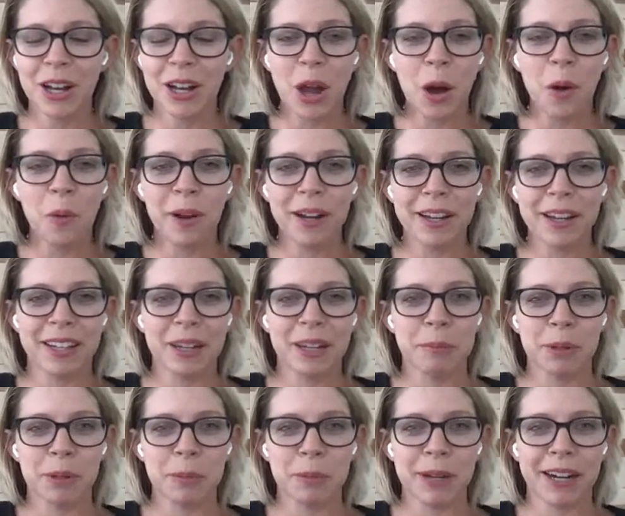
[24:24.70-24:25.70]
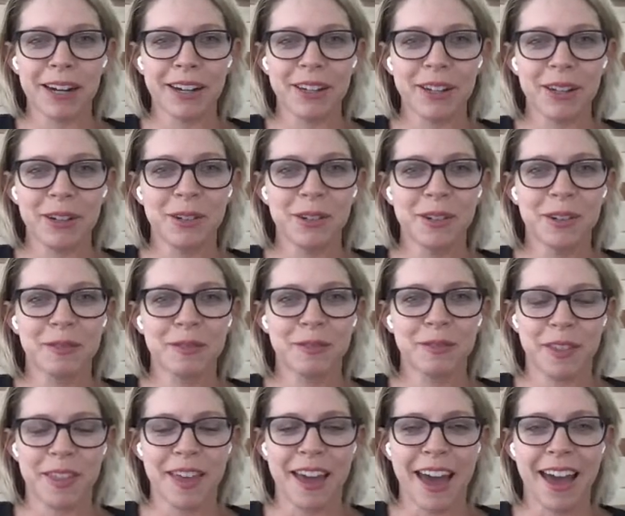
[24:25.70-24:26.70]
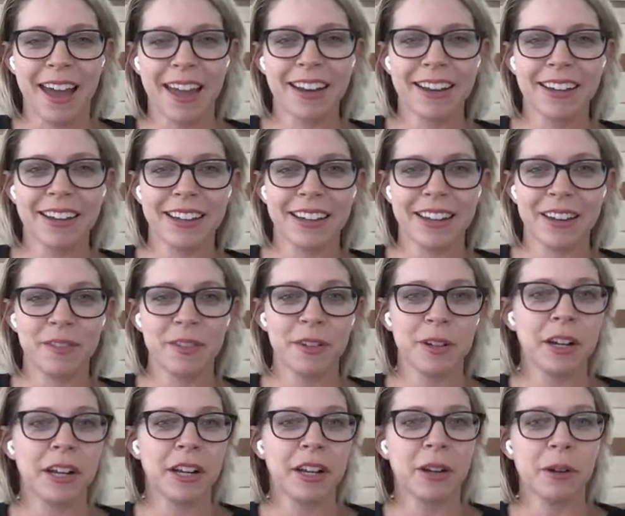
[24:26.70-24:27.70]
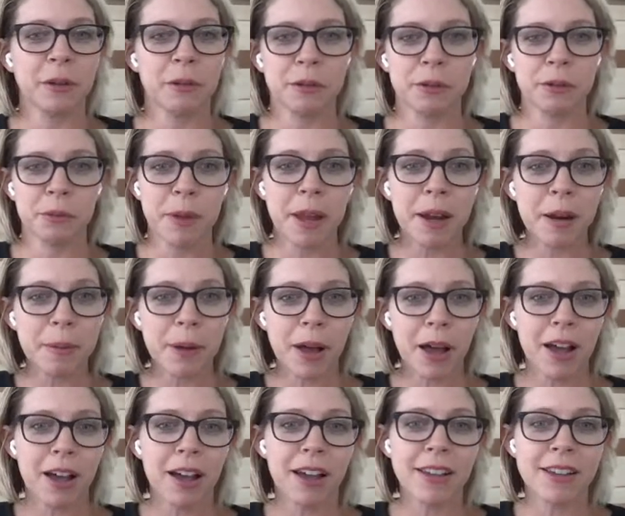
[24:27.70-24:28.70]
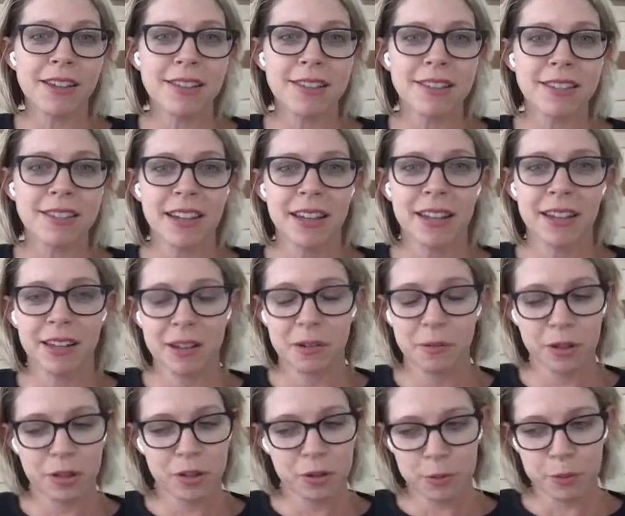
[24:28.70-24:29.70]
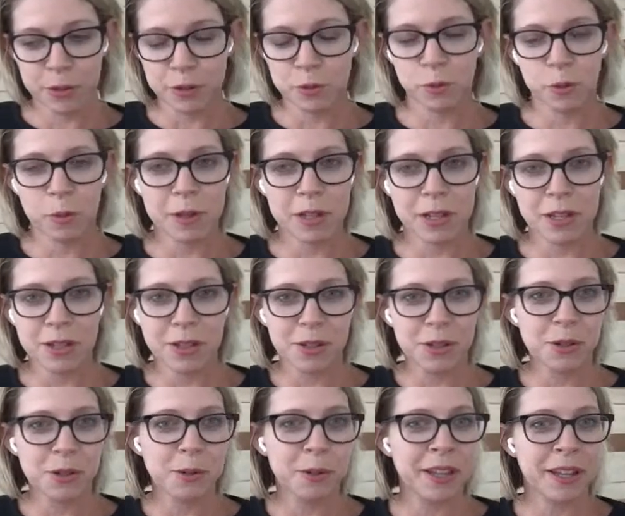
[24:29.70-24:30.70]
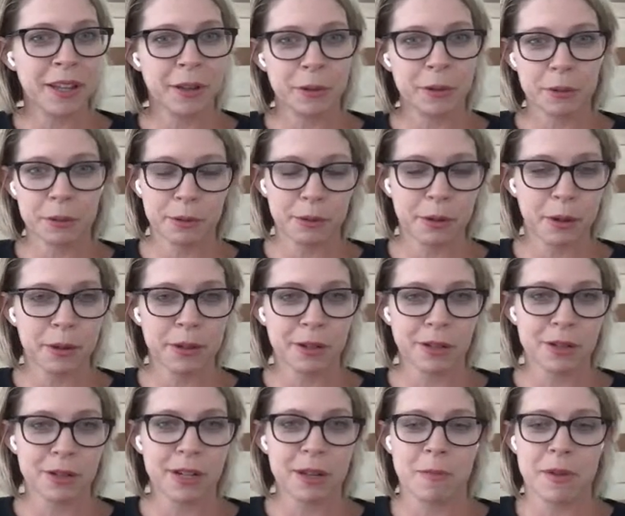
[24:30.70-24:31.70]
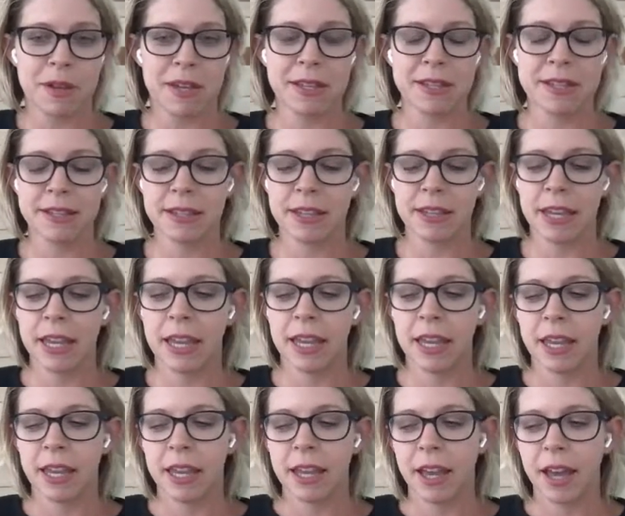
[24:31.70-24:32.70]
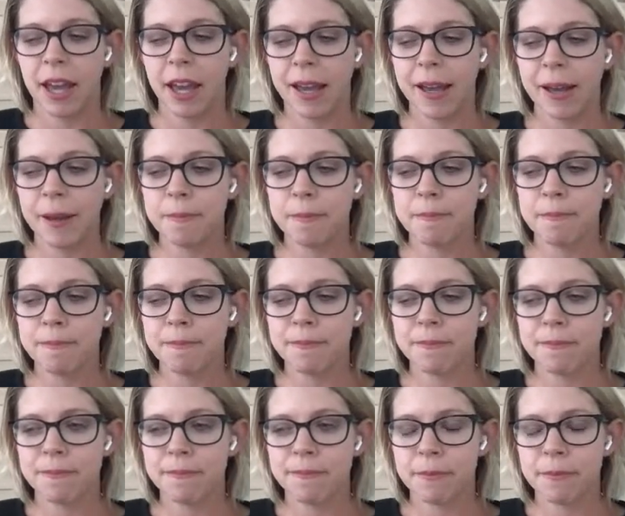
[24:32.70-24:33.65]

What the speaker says: no one can prepare you for that. And if you're going to go through menopause, which most women do when they go through all their treatments, no